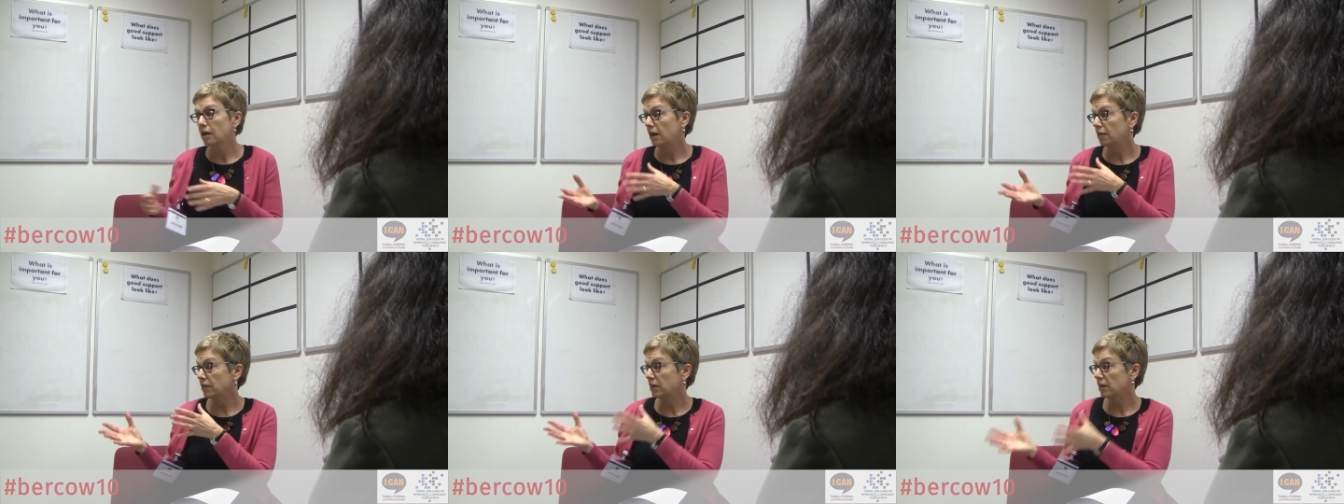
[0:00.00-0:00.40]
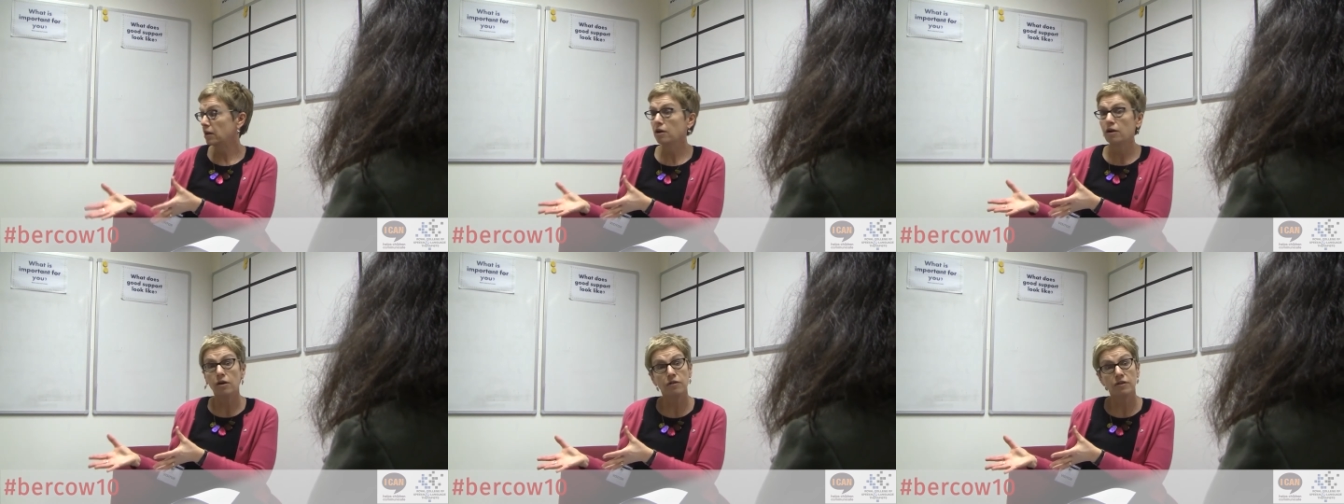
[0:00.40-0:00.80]
and then
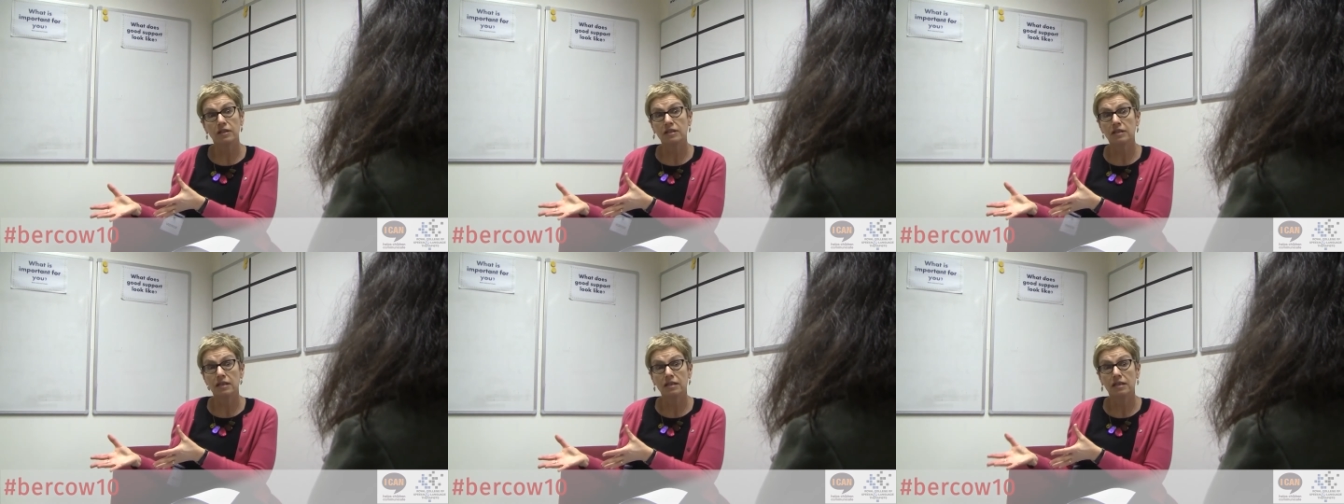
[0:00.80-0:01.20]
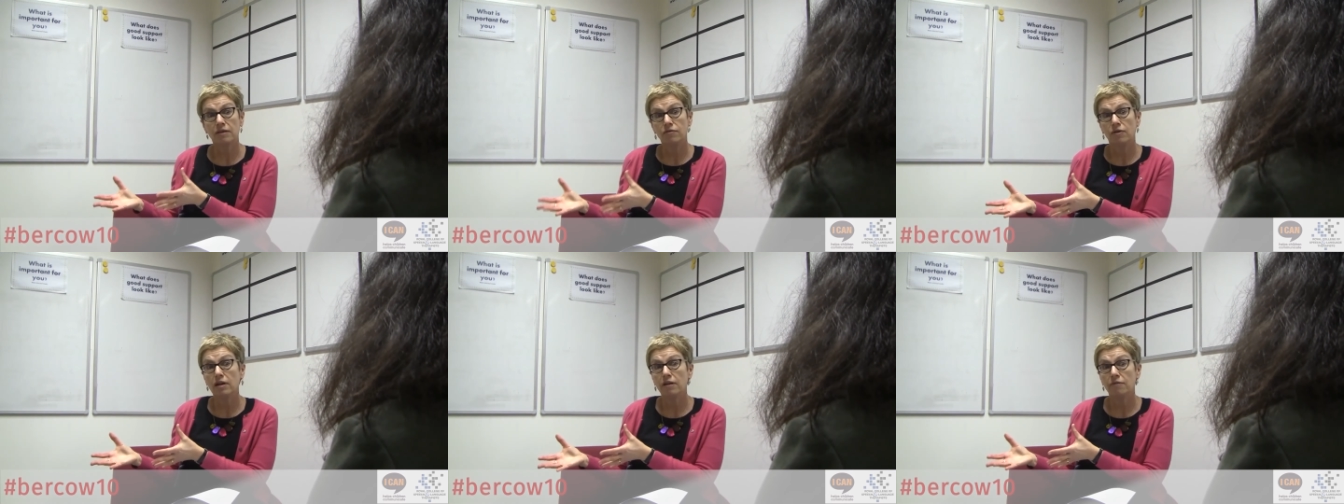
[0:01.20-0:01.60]
in another city,
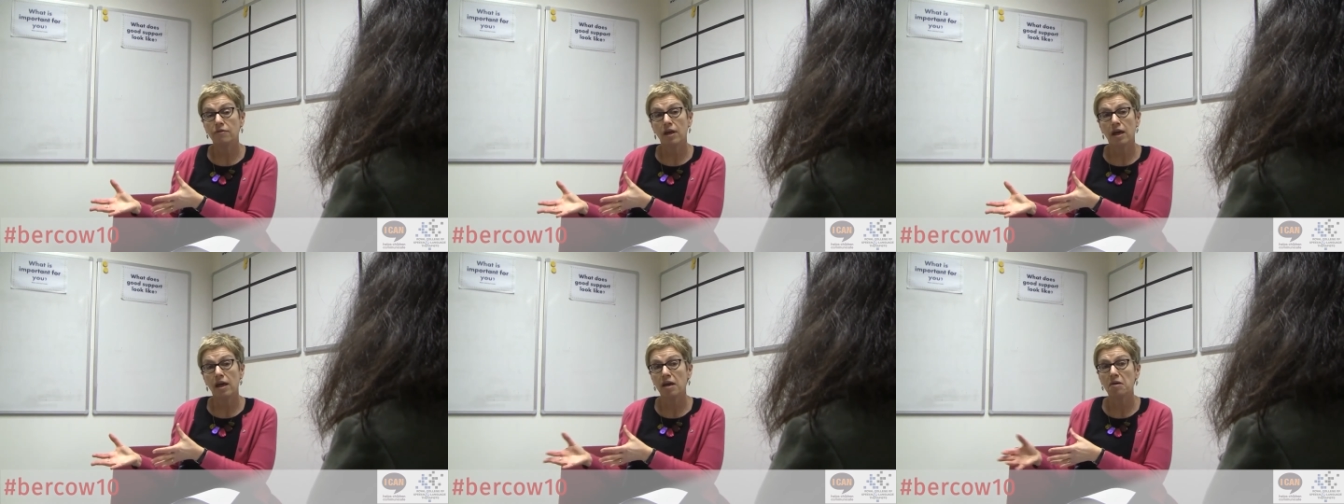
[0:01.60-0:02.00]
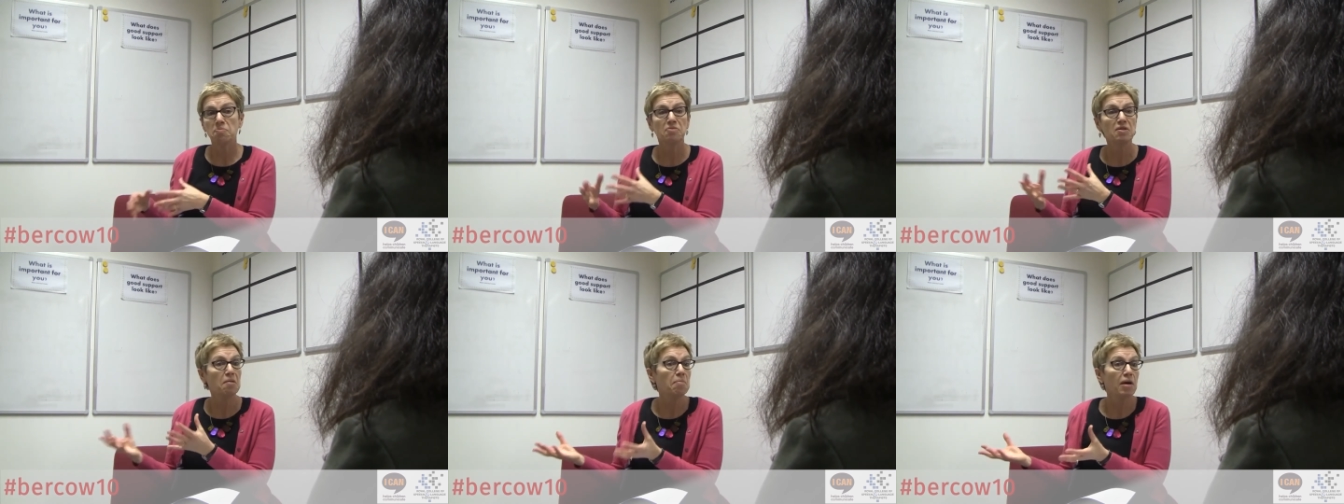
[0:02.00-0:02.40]
if you live
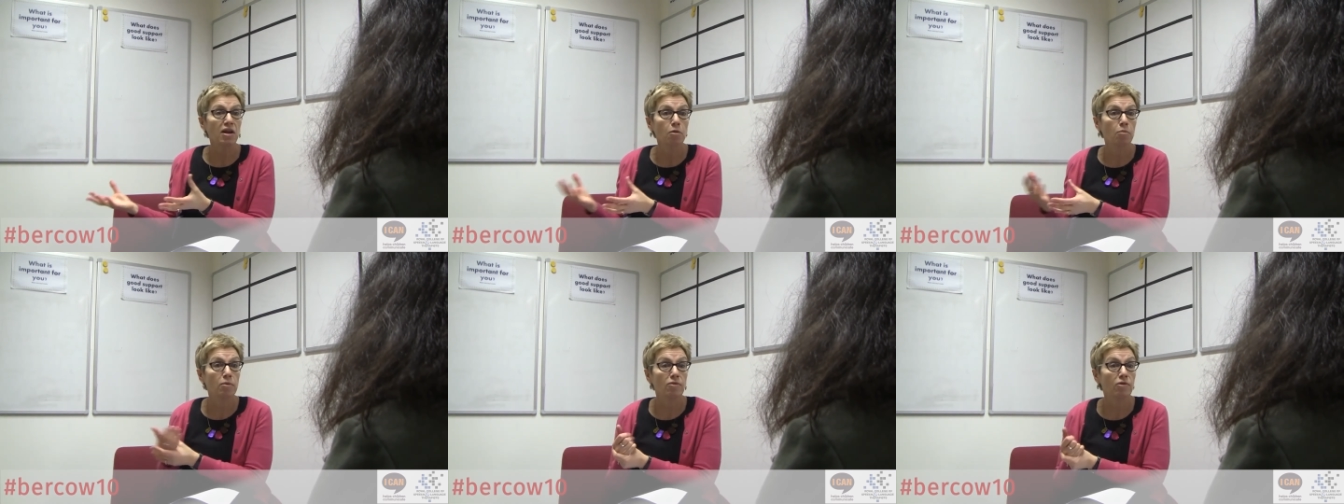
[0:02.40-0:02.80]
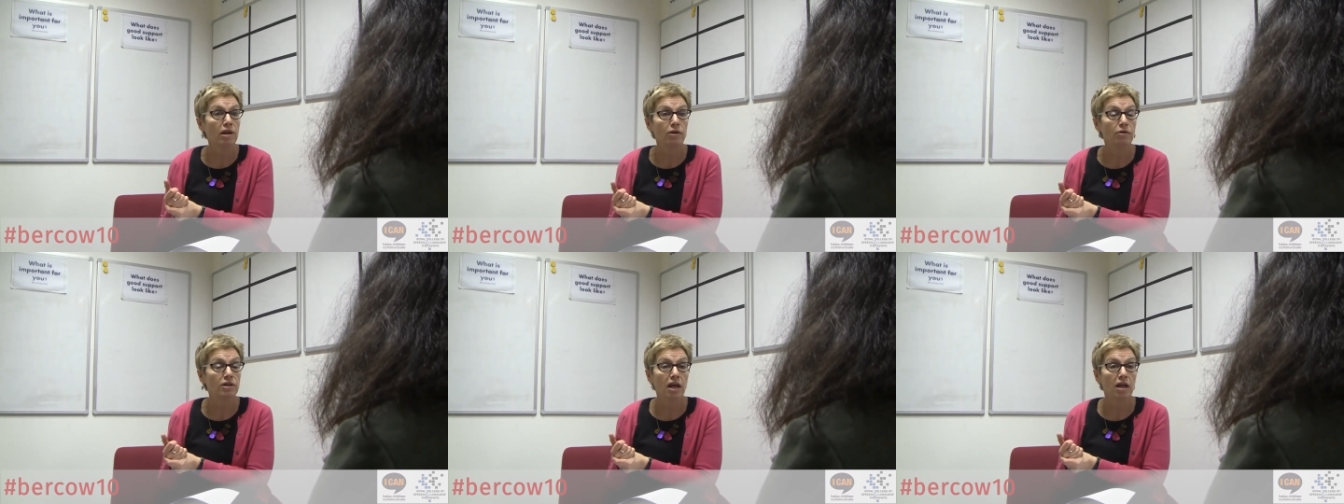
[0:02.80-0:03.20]
there might not be
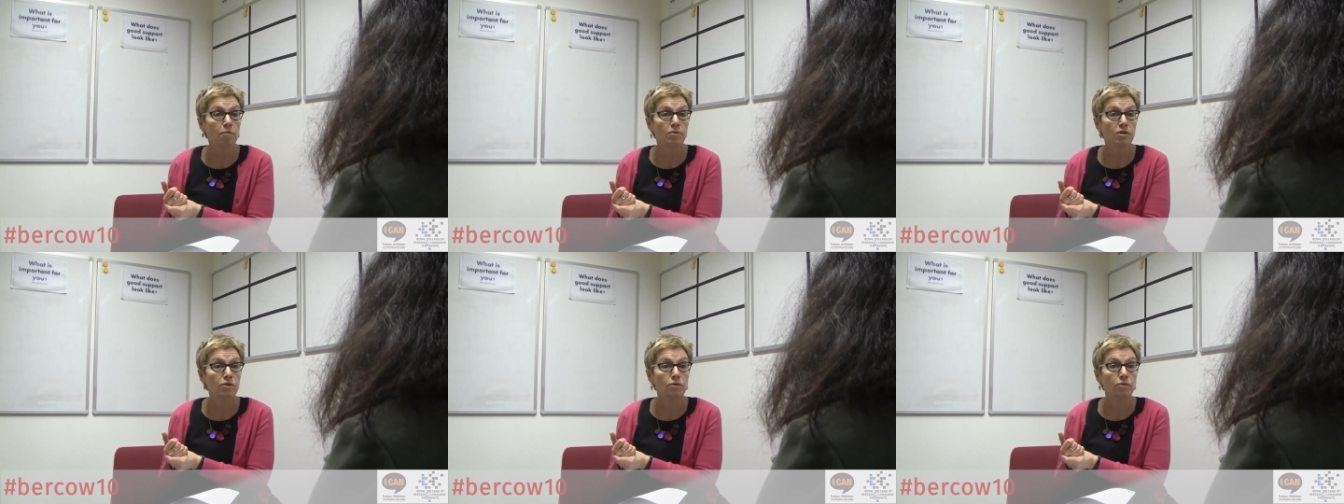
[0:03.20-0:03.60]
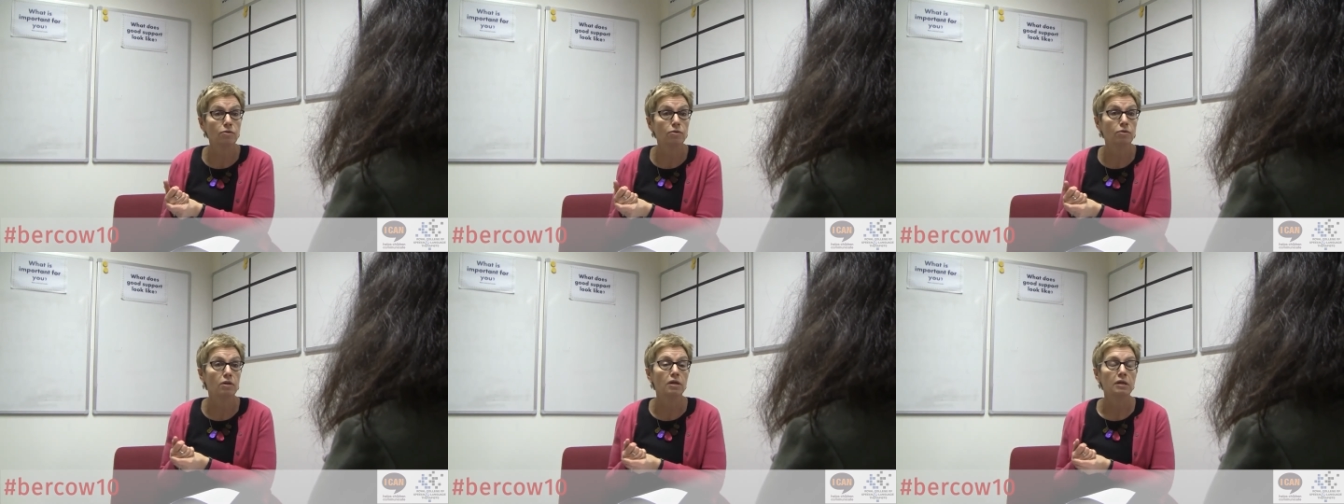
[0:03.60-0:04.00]
really good help at all.